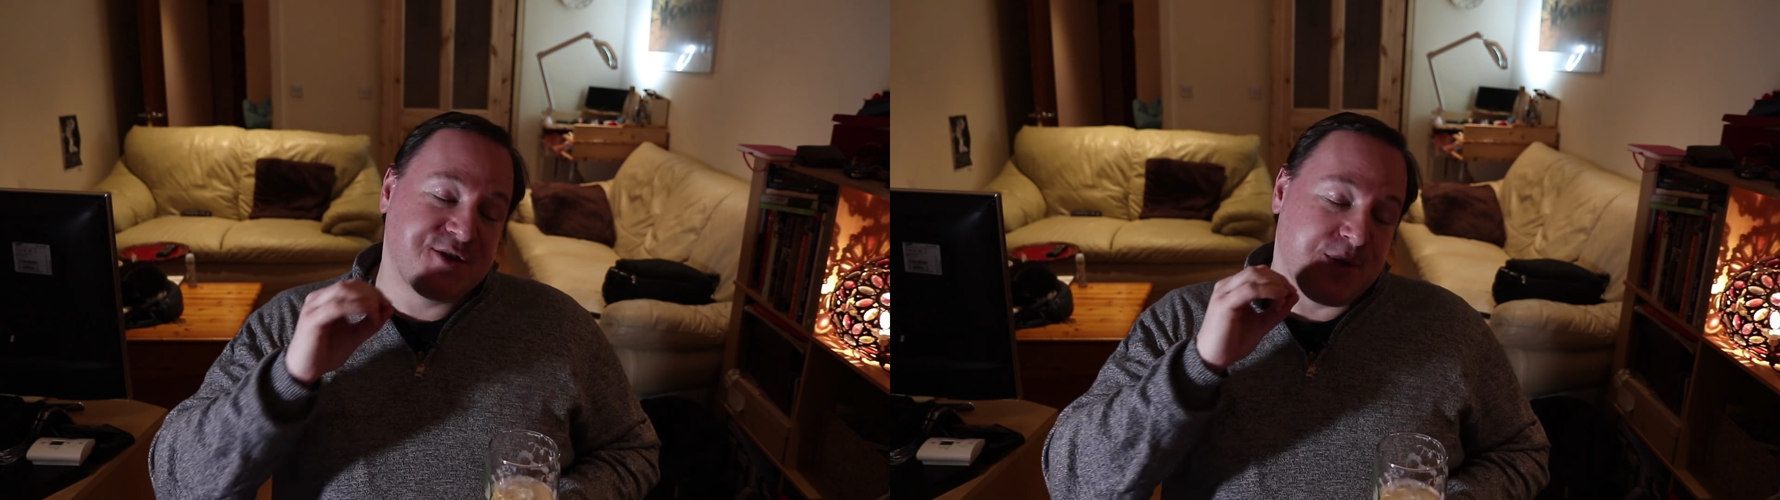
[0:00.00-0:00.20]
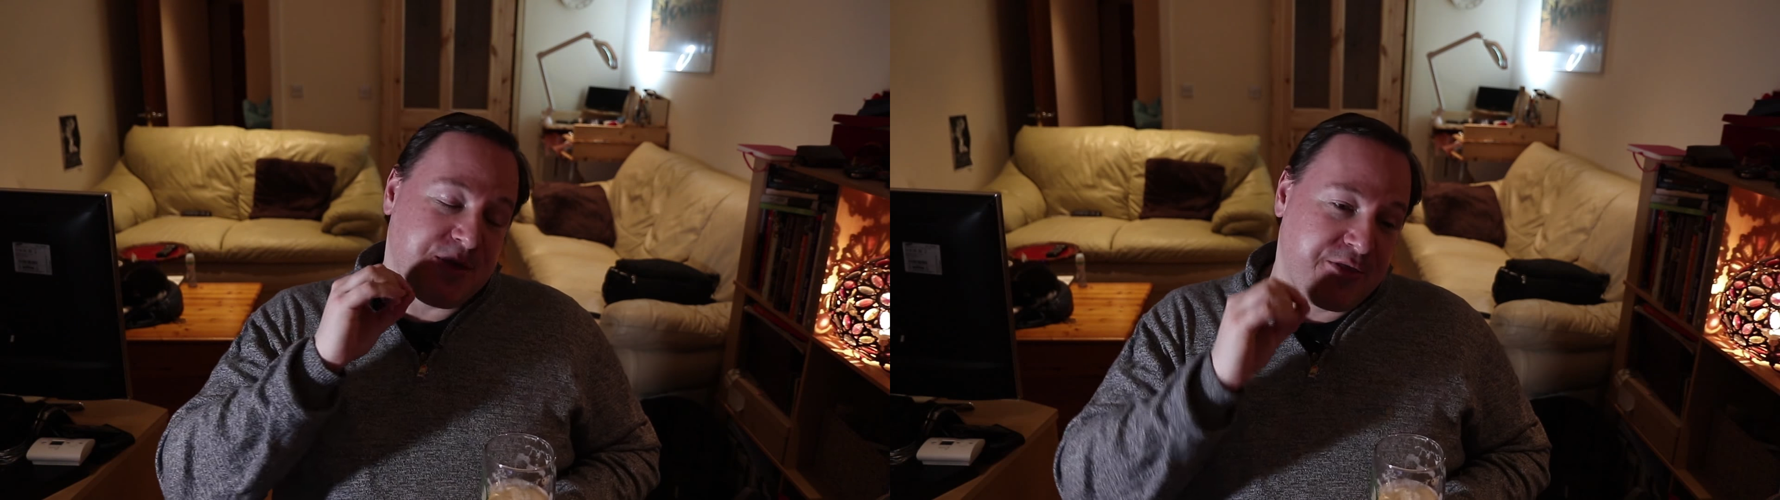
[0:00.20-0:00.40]

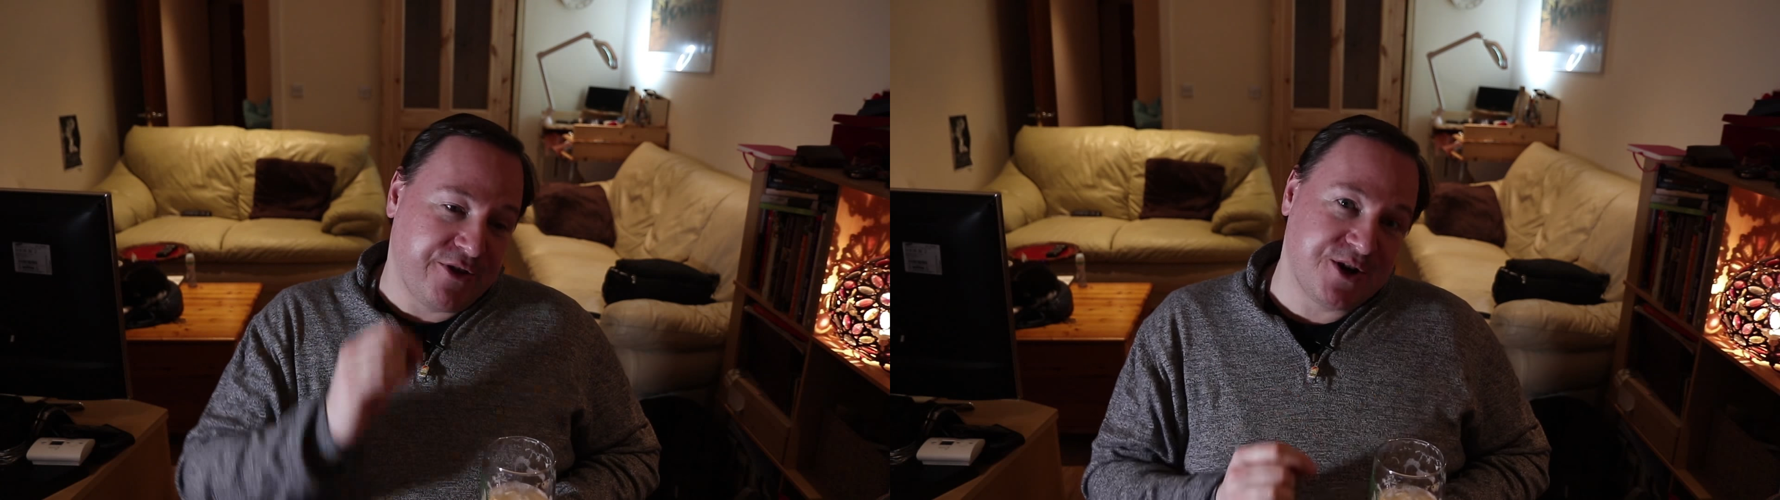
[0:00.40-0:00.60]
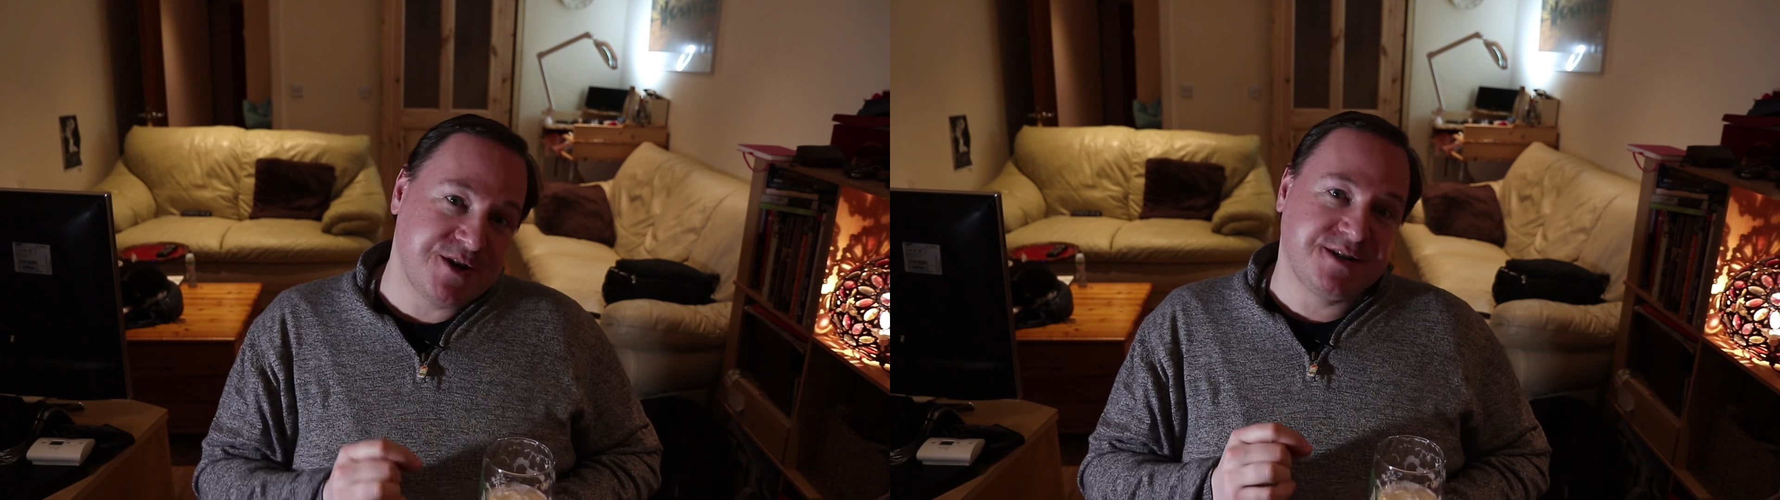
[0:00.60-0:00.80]
so on the
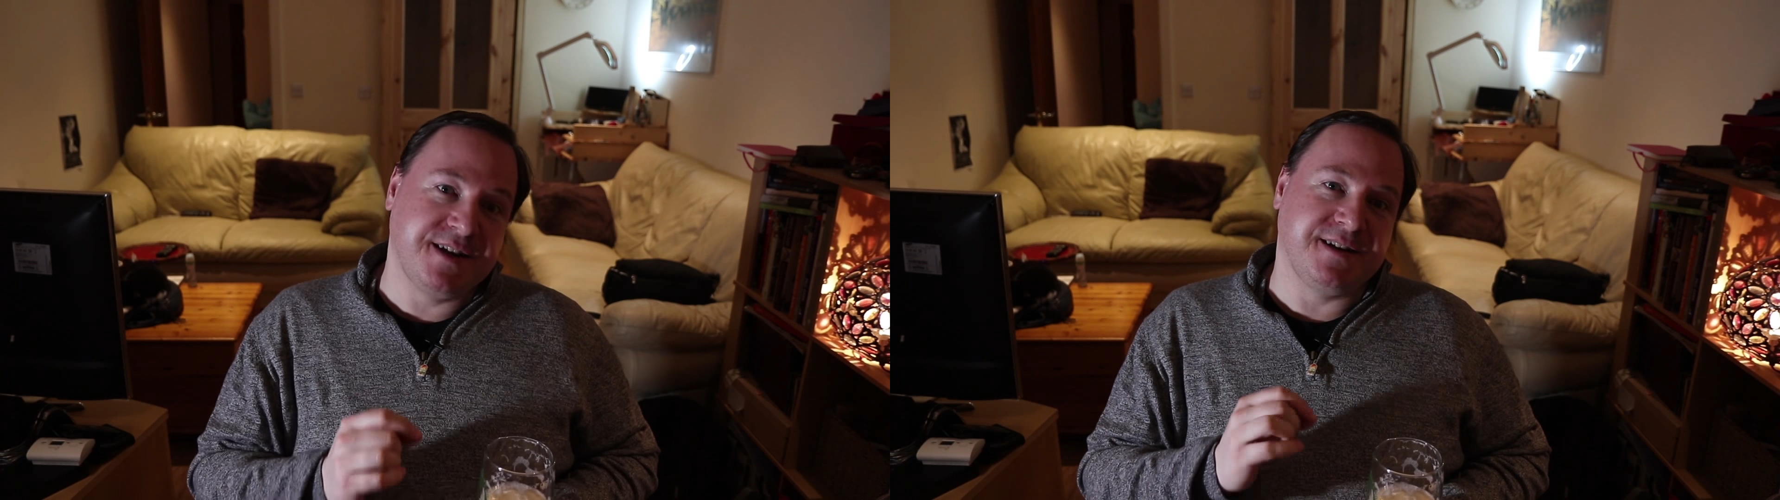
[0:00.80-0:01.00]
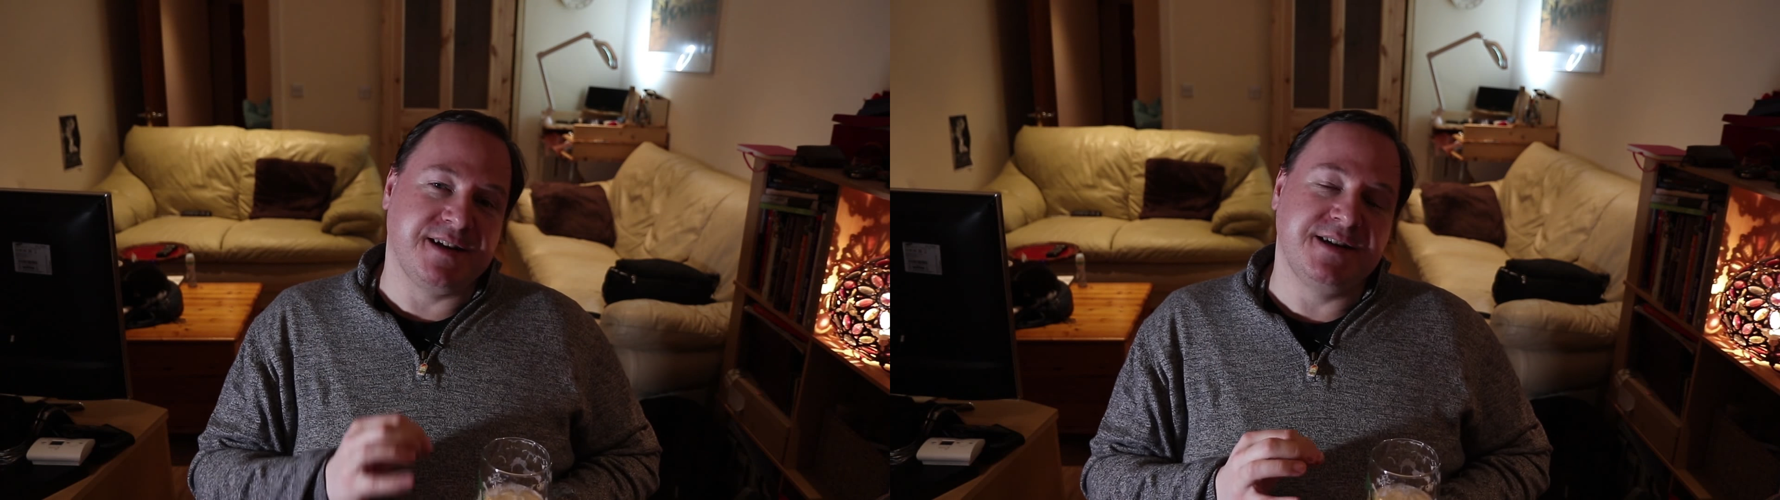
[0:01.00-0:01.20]

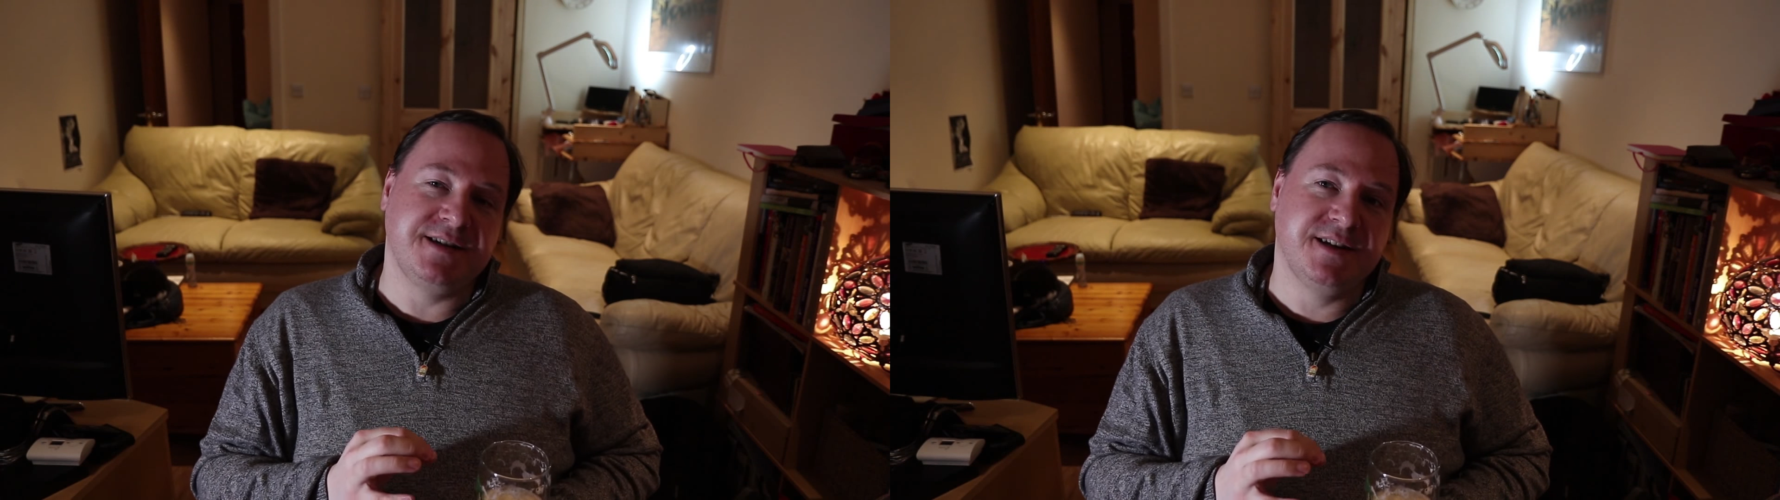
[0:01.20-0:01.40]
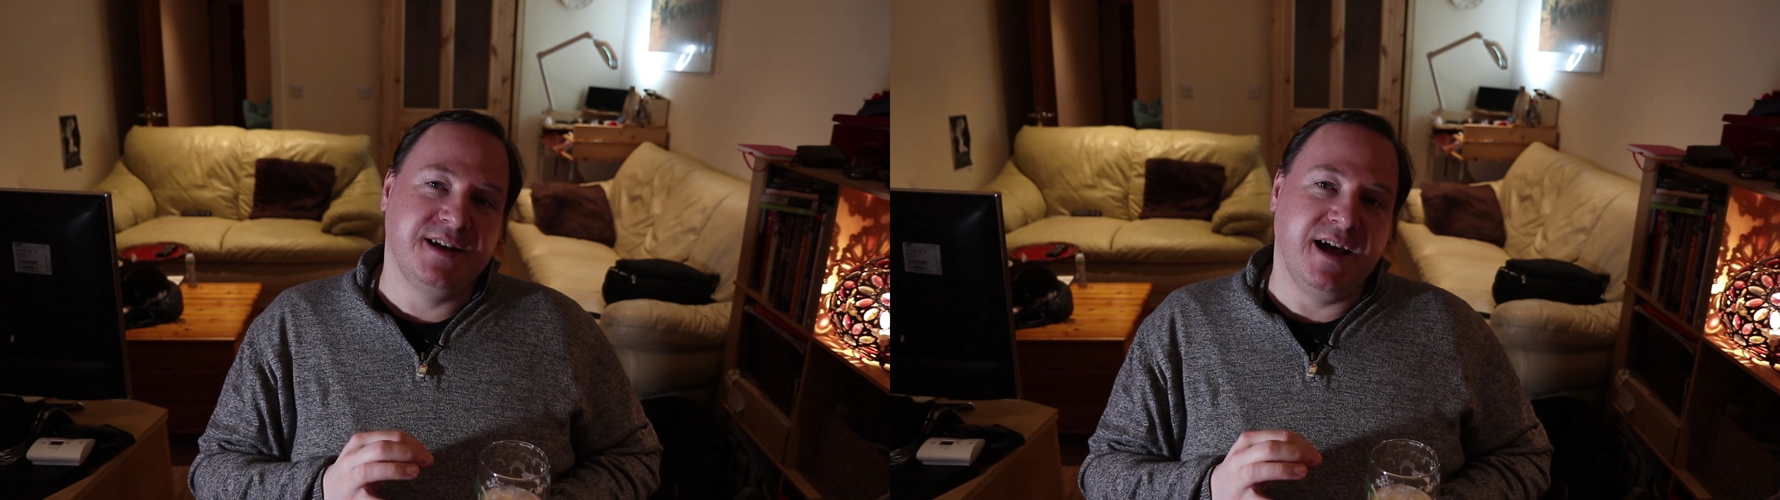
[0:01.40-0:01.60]
Thursday
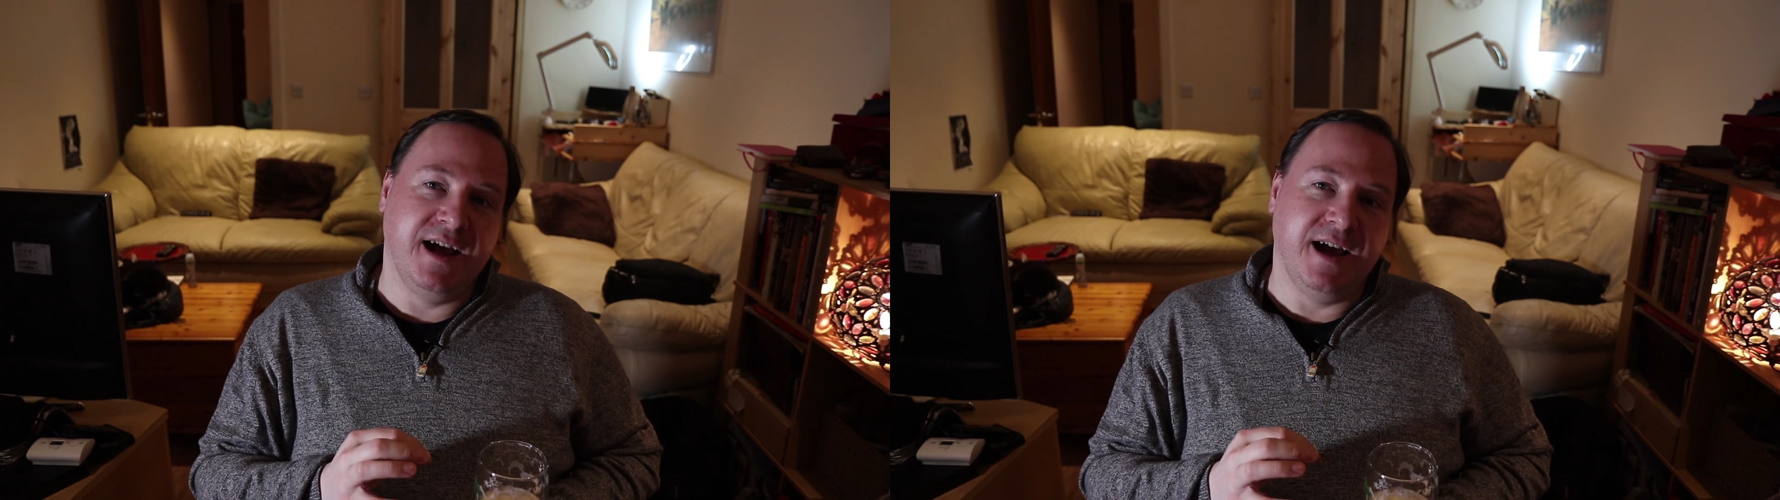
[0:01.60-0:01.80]
night,